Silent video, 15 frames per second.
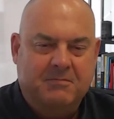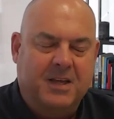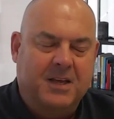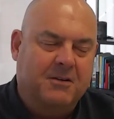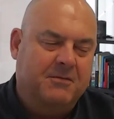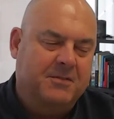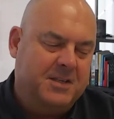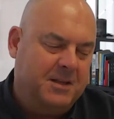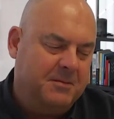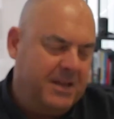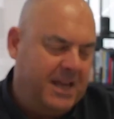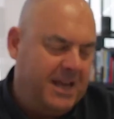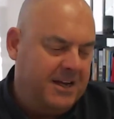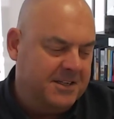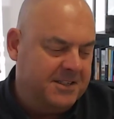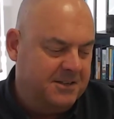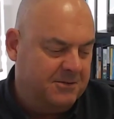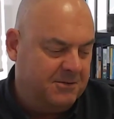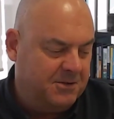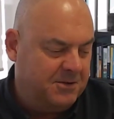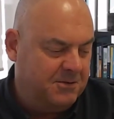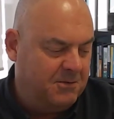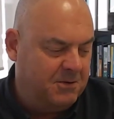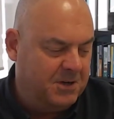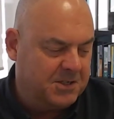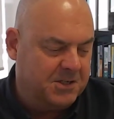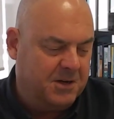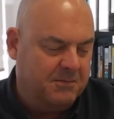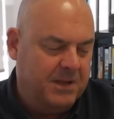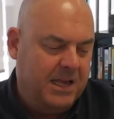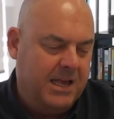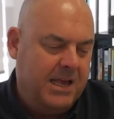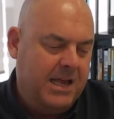obviously be ours. We'll do a workshop.